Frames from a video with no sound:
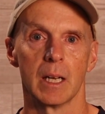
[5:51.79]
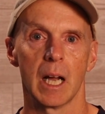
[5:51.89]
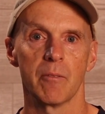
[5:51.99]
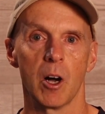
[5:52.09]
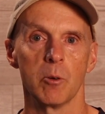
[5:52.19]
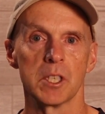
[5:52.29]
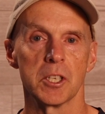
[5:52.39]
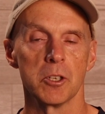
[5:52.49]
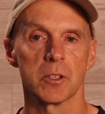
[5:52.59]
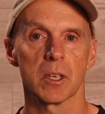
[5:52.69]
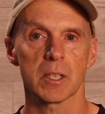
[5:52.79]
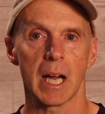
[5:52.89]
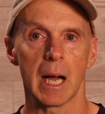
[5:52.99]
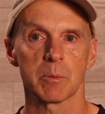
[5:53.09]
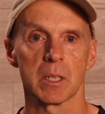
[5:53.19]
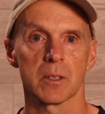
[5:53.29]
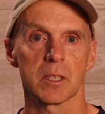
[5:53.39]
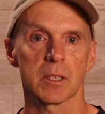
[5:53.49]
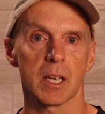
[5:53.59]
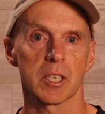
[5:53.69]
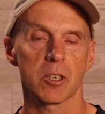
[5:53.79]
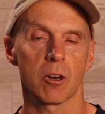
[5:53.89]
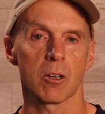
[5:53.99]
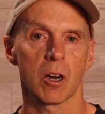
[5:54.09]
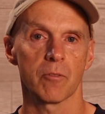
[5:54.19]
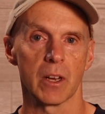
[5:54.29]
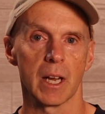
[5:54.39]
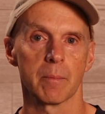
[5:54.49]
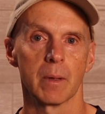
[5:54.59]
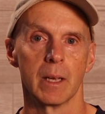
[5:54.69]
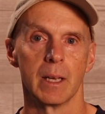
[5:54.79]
I've always used this option since I started RVing,